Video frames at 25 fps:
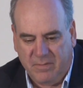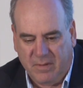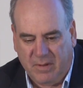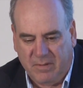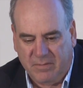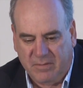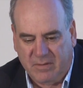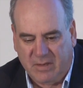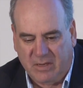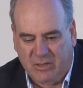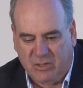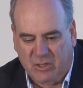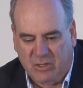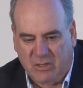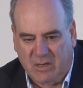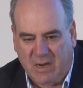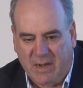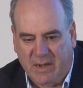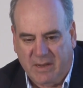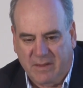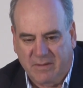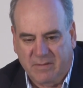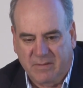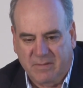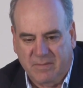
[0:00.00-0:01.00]
such
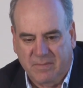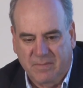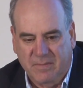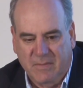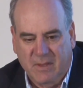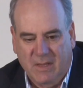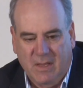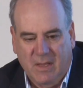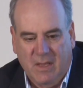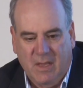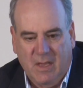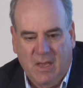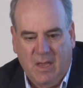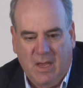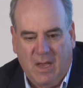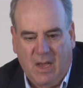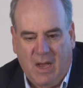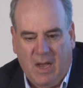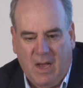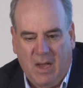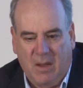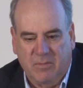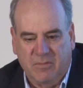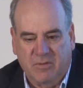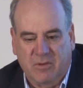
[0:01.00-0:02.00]
studies.
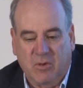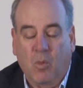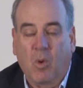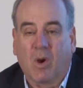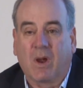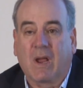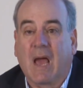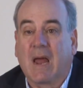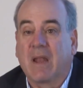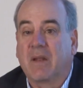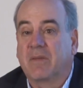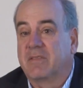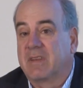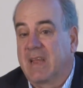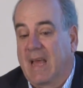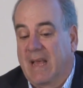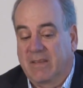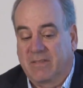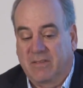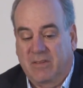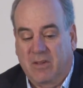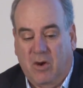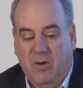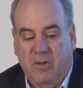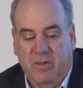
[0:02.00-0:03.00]
So what kind of
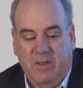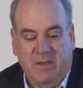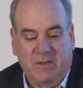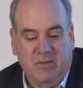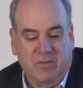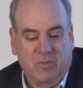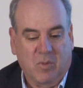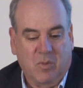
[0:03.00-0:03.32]
tests are these?